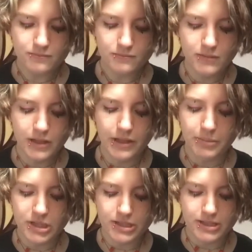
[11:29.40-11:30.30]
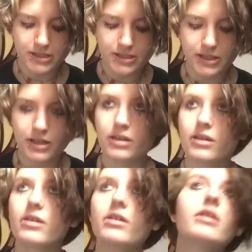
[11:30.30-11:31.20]
And let me just see
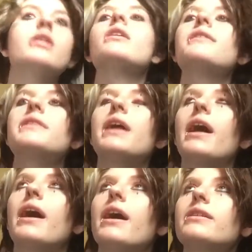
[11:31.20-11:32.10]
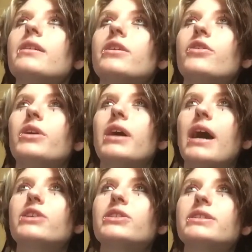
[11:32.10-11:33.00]
that your
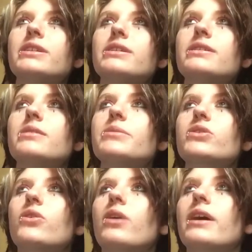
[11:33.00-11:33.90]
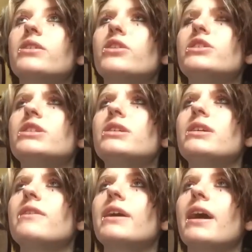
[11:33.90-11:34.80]
address in the system is correct. Are you still
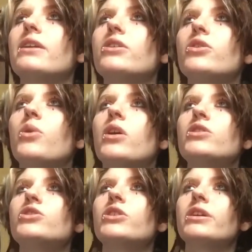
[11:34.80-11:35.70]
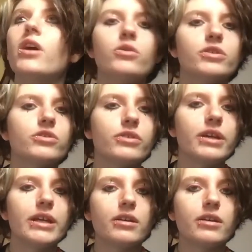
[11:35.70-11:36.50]
living at 200 Oak Street?